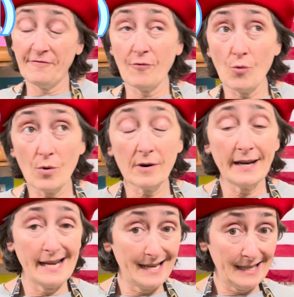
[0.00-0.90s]
4
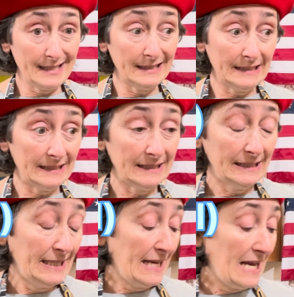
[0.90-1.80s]
eggs,
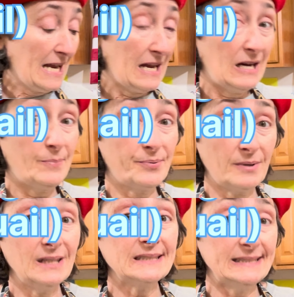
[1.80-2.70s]

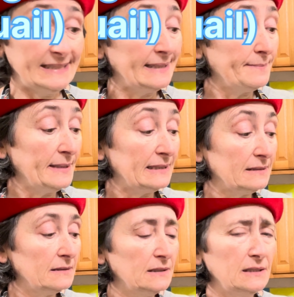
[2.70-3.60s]

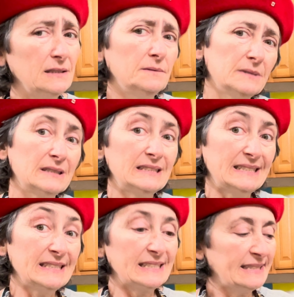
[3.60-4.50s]
approximately
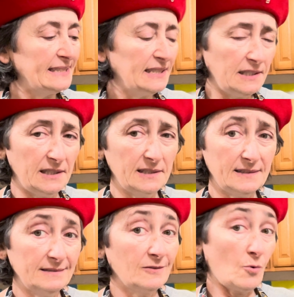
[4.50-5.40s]

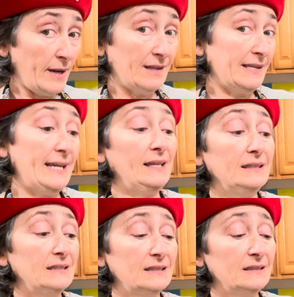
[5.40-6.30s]
16 quail
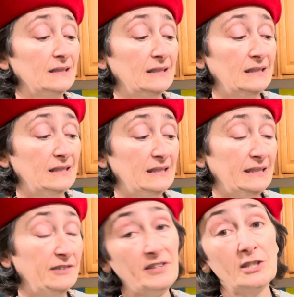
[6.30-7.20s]
eggs,
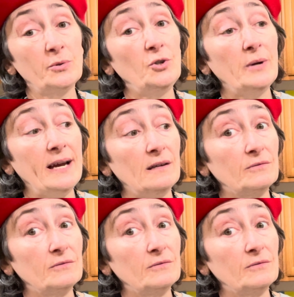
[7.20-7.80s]
if that's what you have.